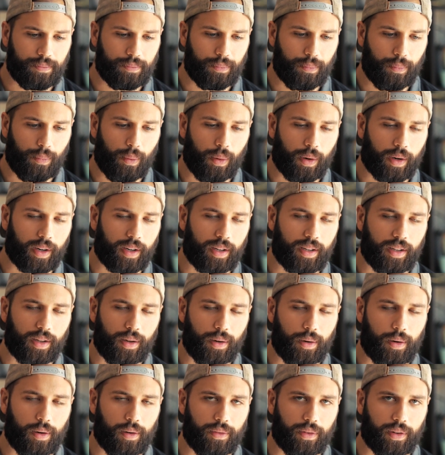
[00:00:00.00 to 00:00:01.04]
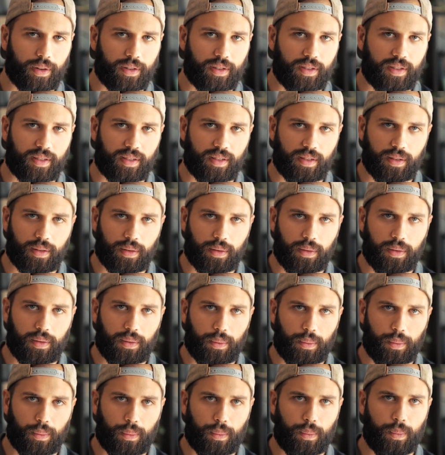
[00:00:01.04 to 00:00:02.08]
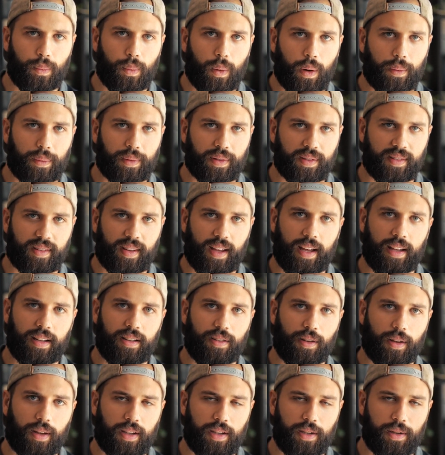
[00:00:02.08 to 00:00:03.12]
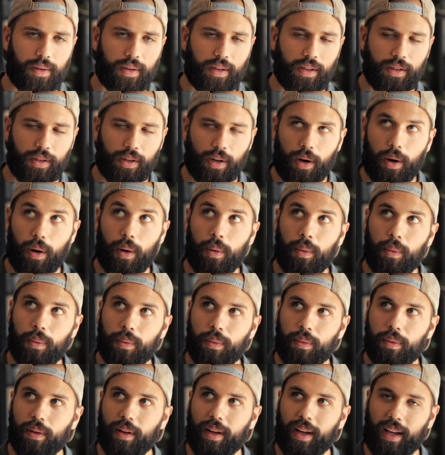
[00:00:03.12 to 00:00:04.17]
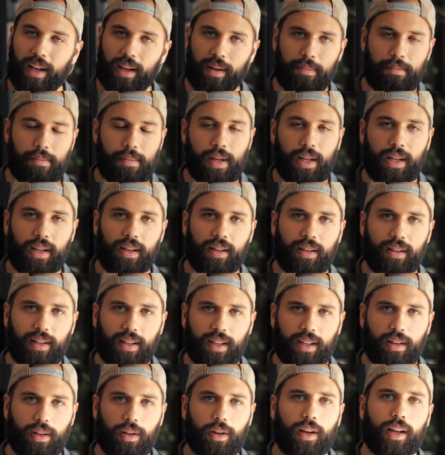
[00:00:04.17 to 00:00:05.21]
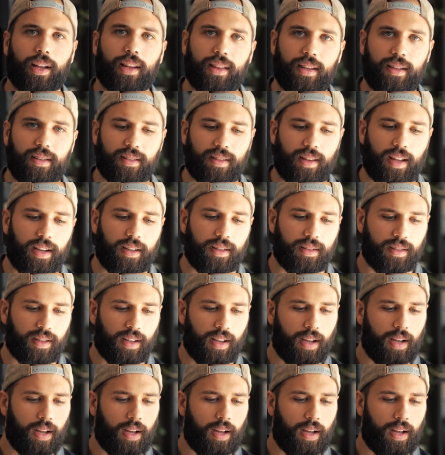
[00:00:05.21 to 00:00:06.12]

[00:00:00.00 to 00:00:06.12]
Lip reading: we're gonna go over just what was said so that you can go and immediately look at these things.